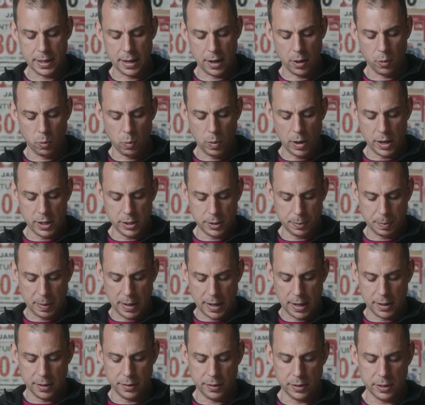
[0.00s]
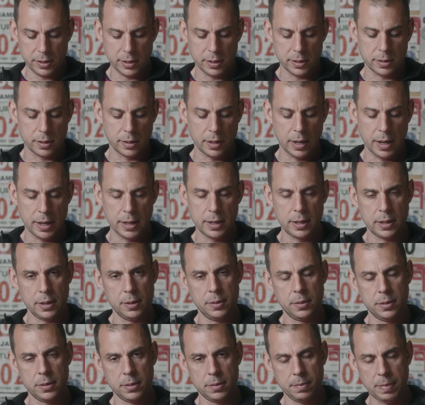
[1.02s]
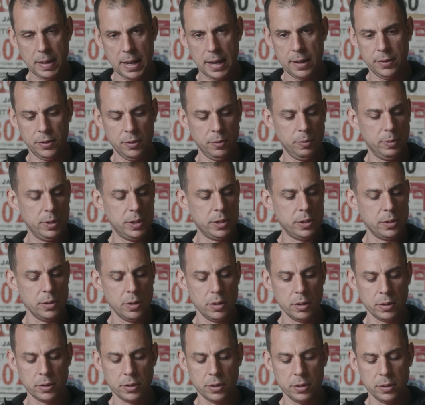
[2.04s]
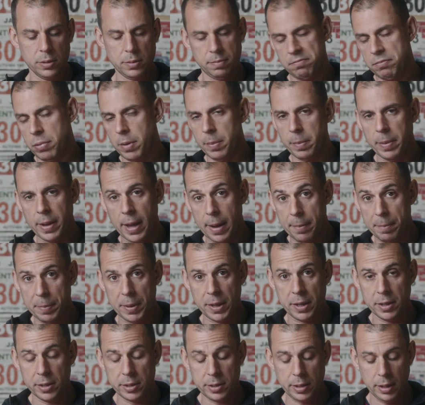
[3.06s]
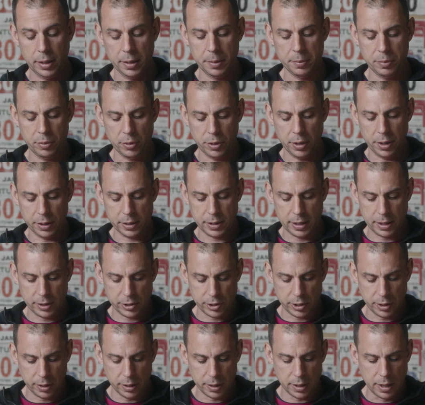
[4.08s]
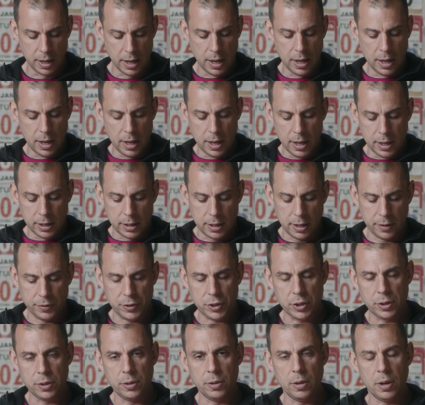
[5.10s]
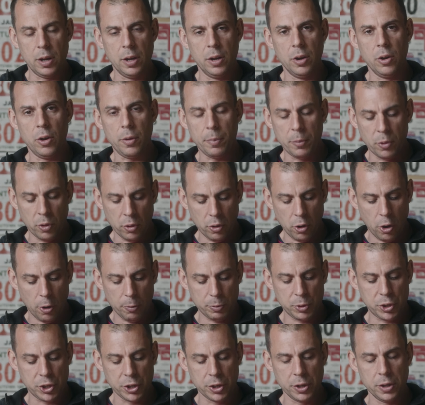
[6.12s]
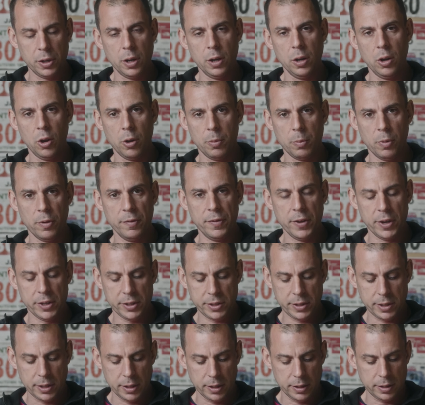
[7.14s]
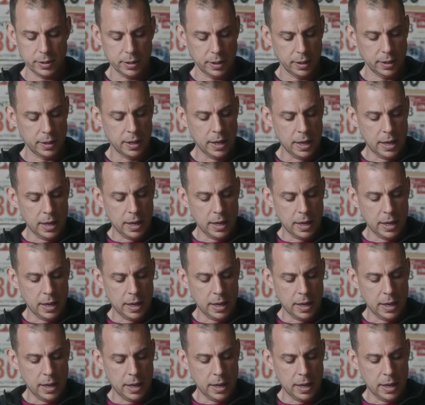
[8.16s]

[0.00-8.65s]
Now a waistband, and this is the naked band that we stock, that's probably our biggest selling product actually, gives you a lot more option, a lot more versatility.